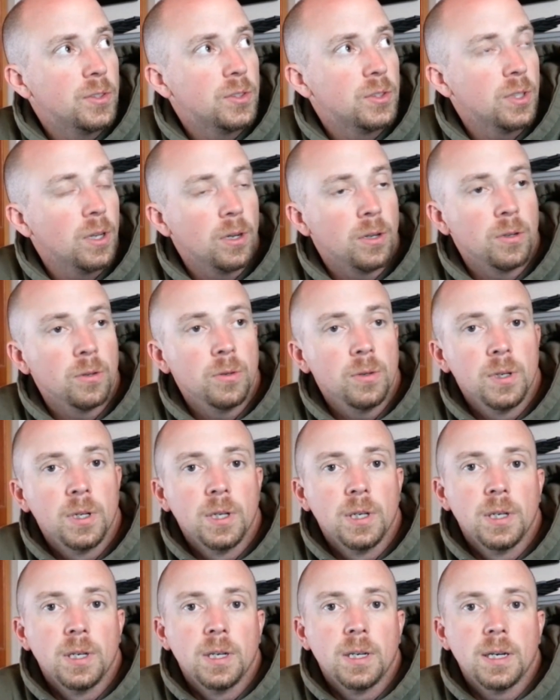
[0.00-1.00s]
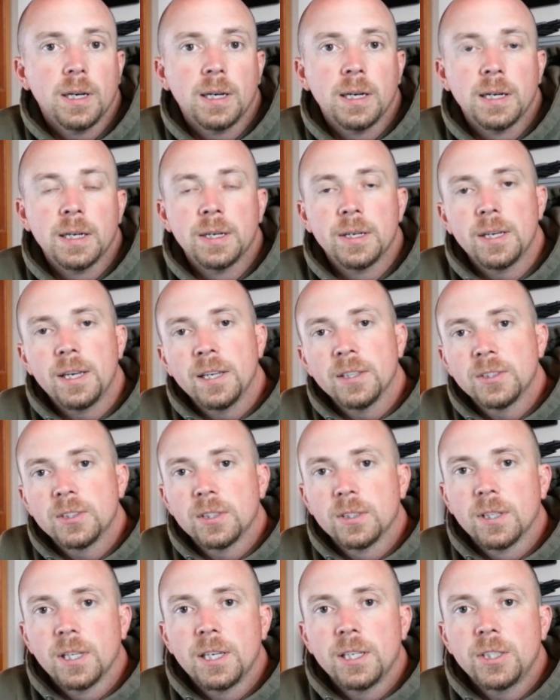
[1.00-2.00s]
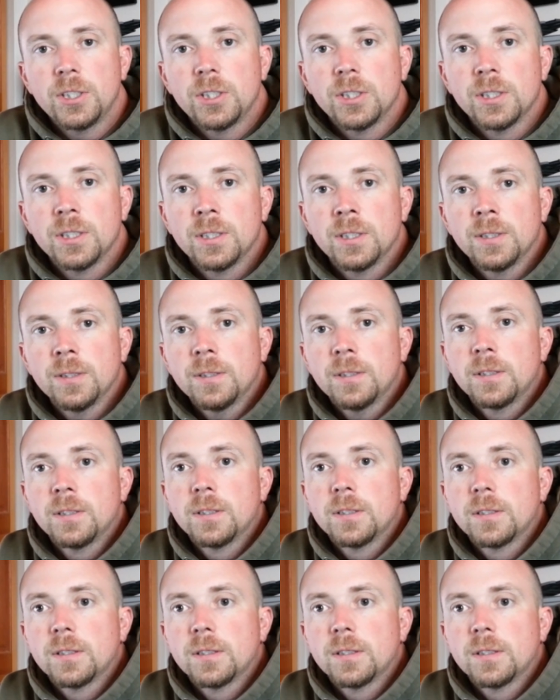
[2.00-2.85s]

So uh, insulation.